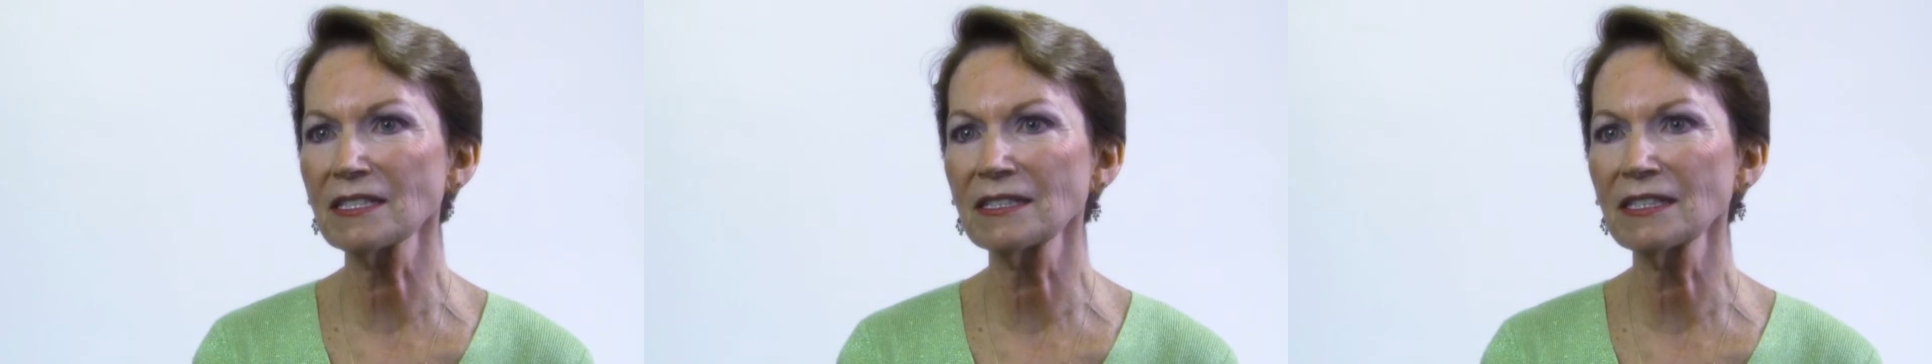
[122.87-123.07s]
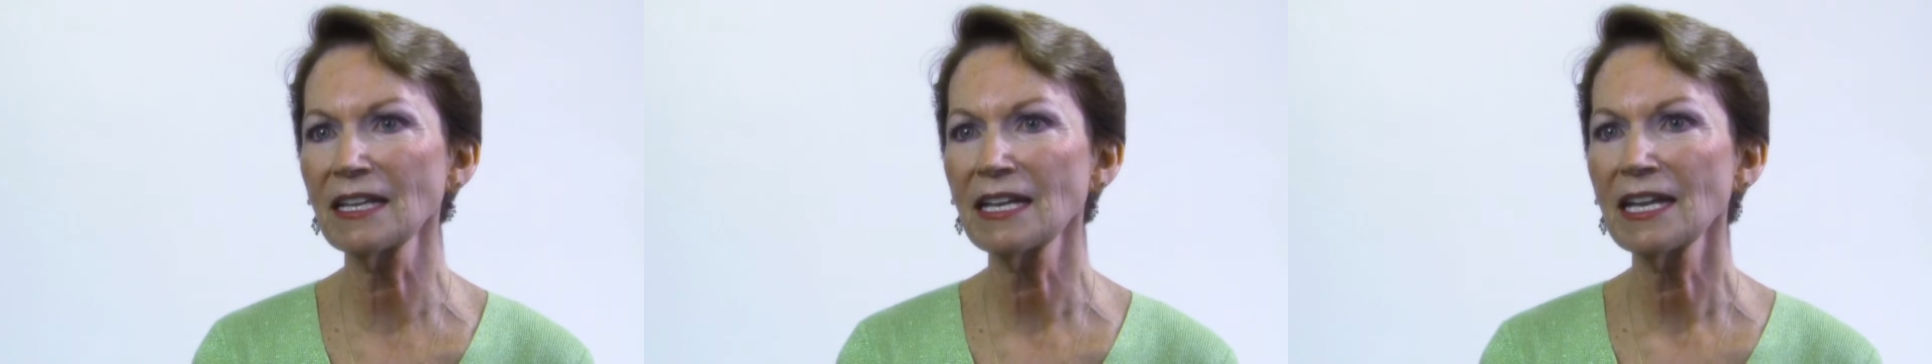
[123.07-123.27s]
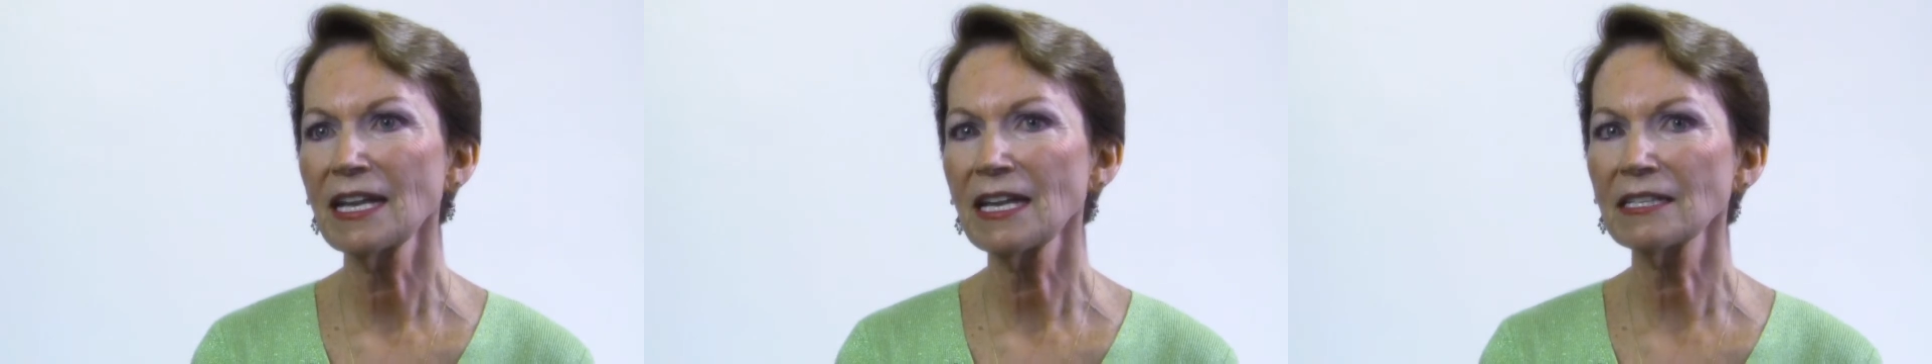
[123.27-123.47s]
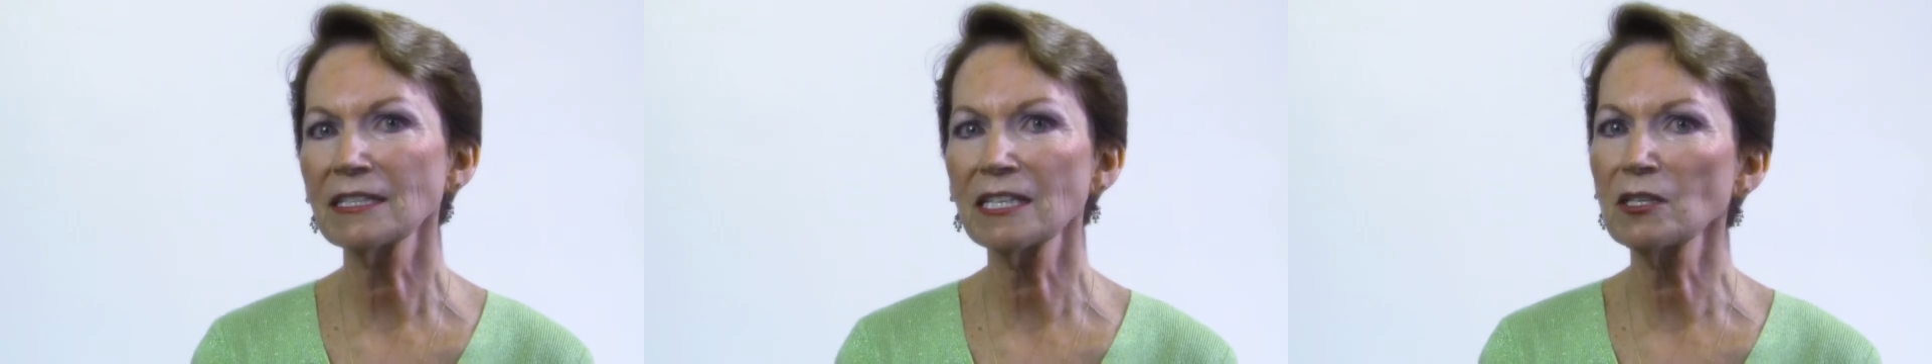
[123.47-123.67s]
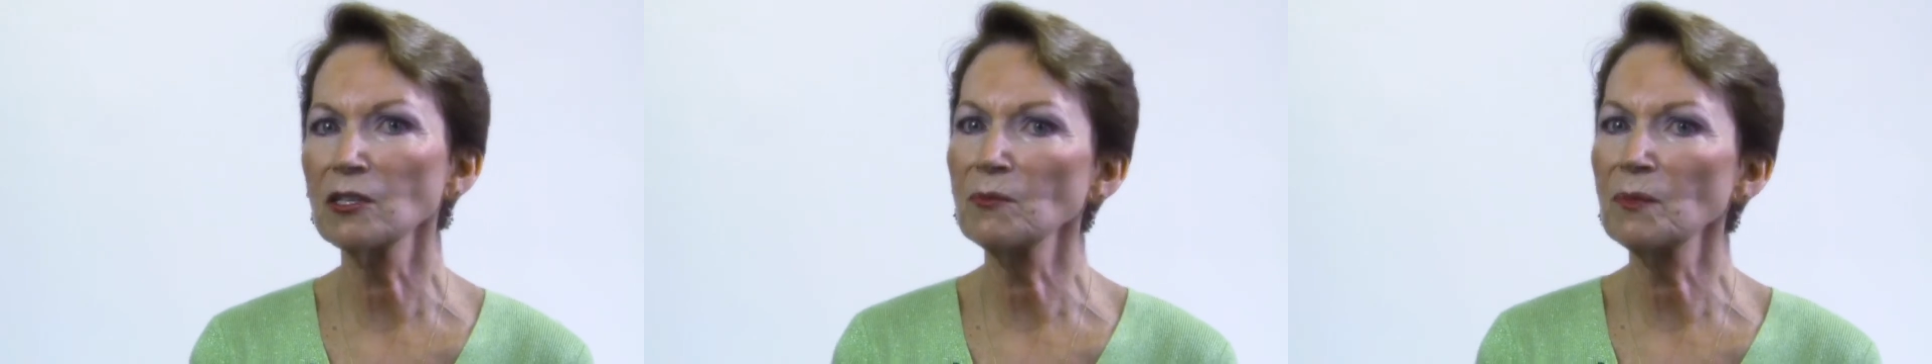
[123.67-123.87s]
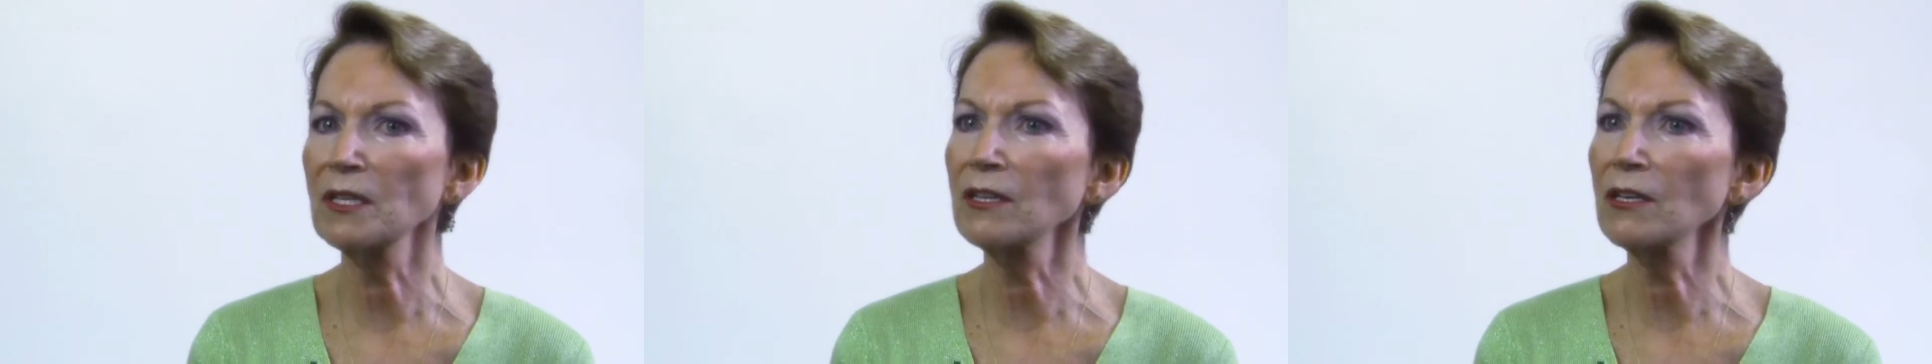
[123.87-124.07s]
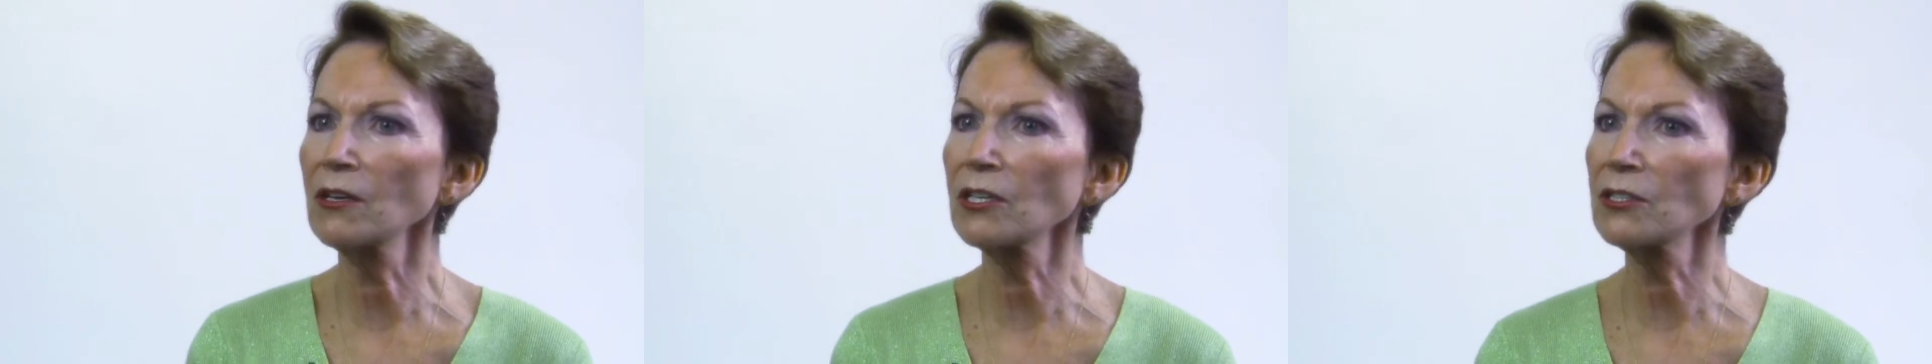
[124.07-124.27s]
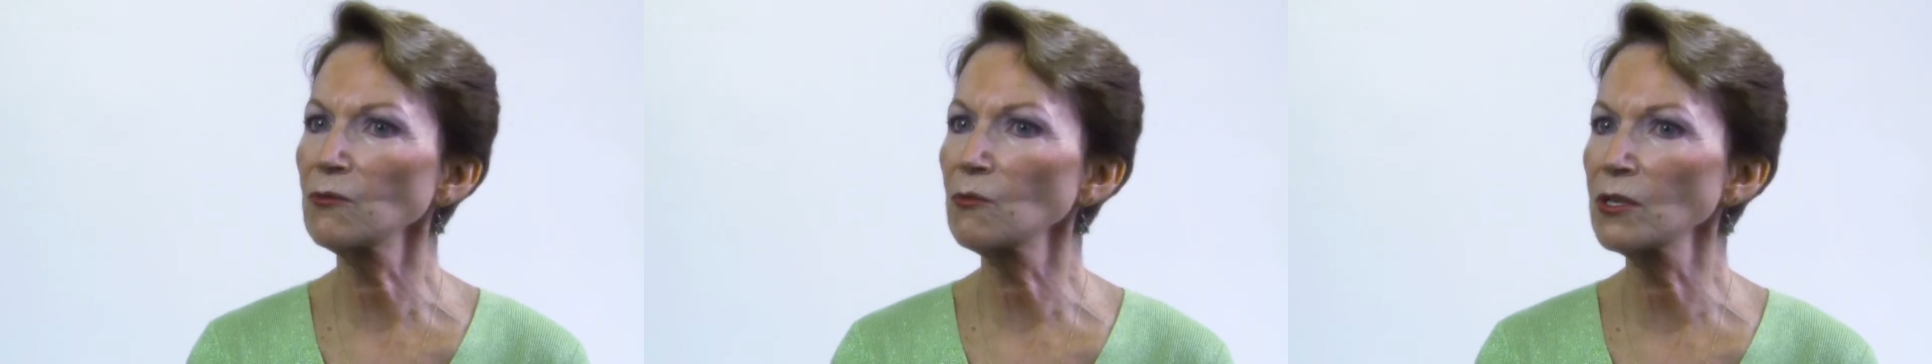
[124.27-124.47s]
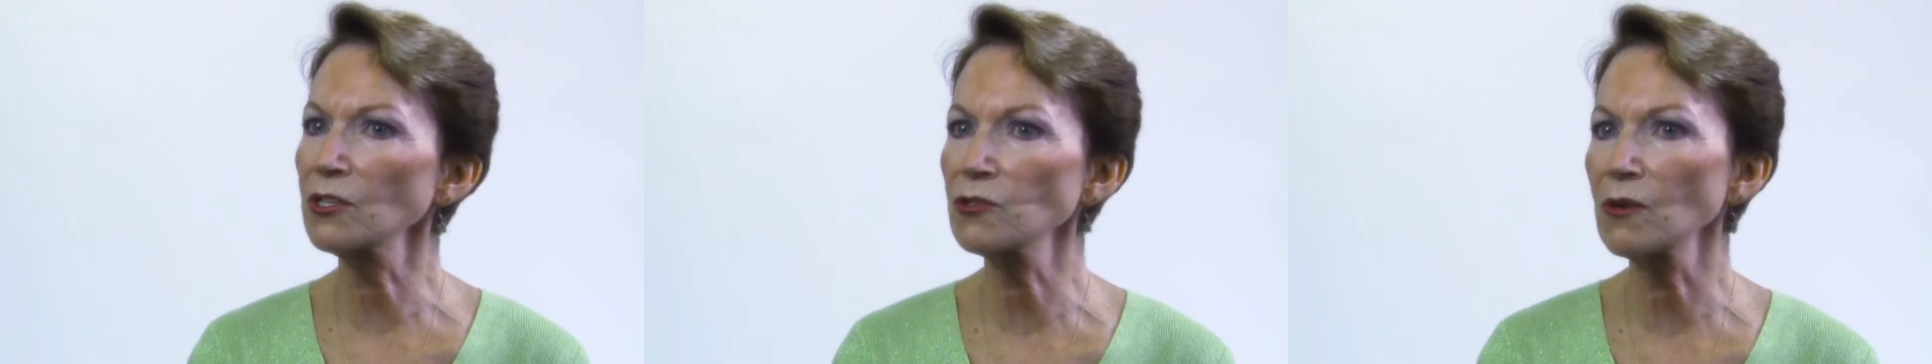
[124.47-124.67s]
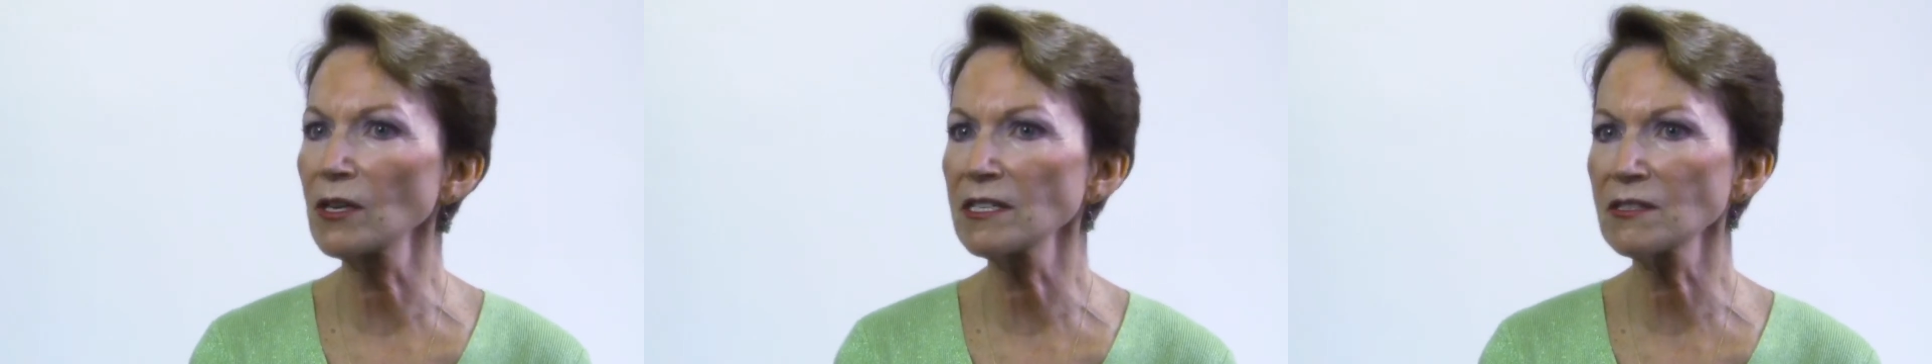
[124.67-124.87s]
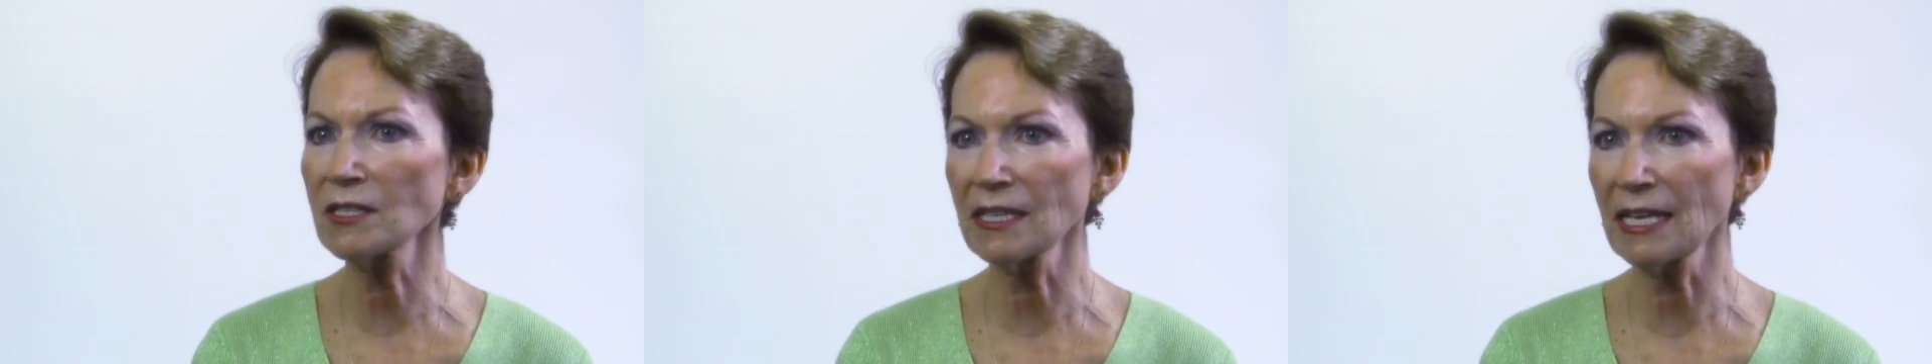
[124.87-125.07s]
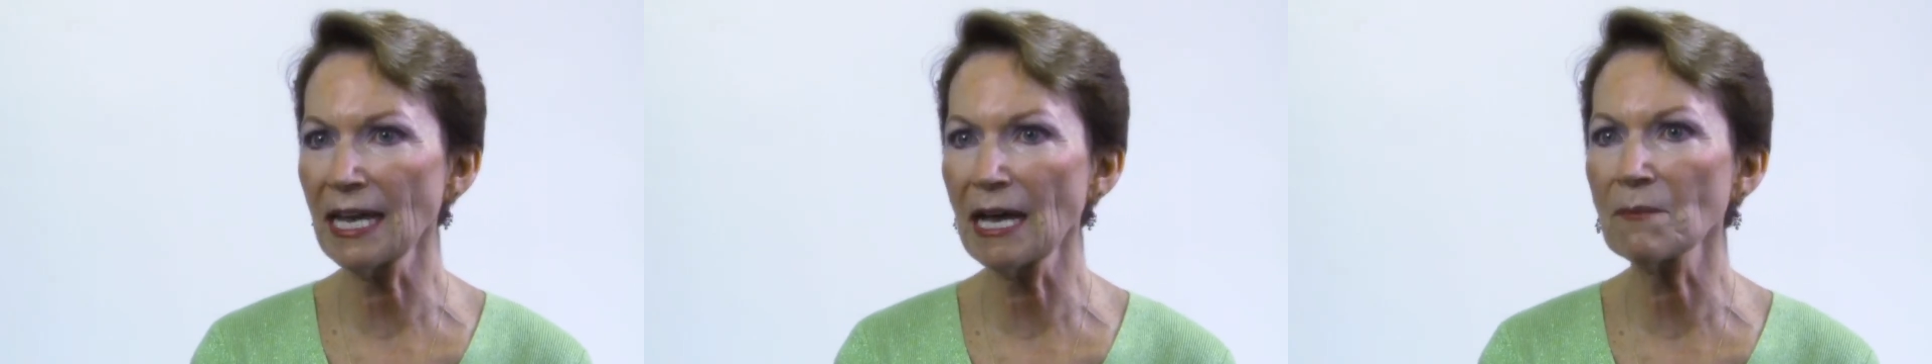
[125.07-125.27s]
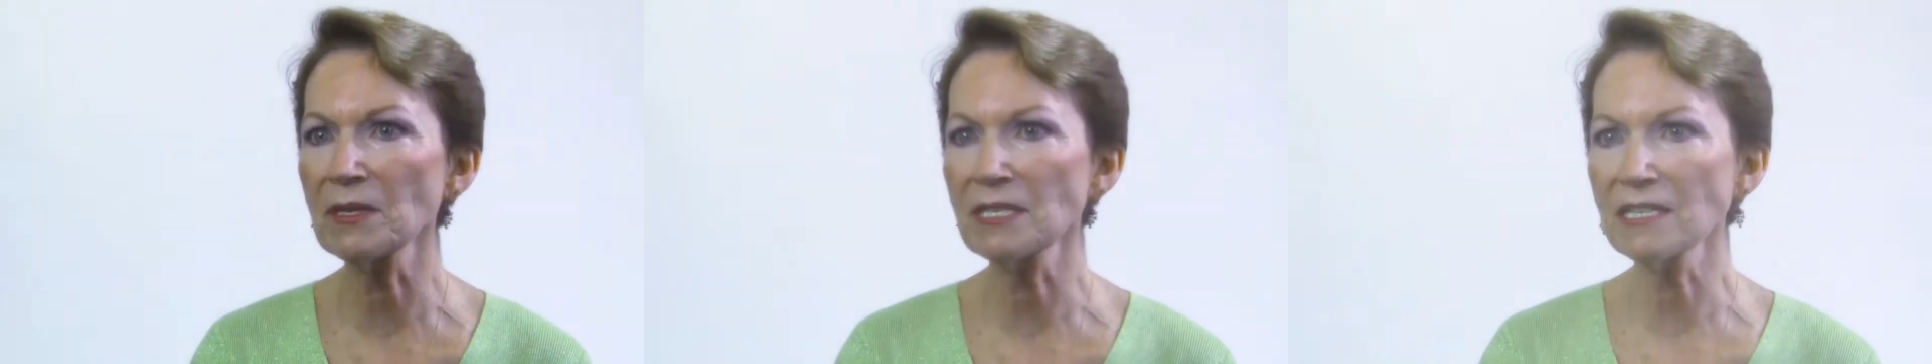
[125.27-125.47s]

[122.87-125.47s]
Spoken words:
and then to be there to rejoice in the happy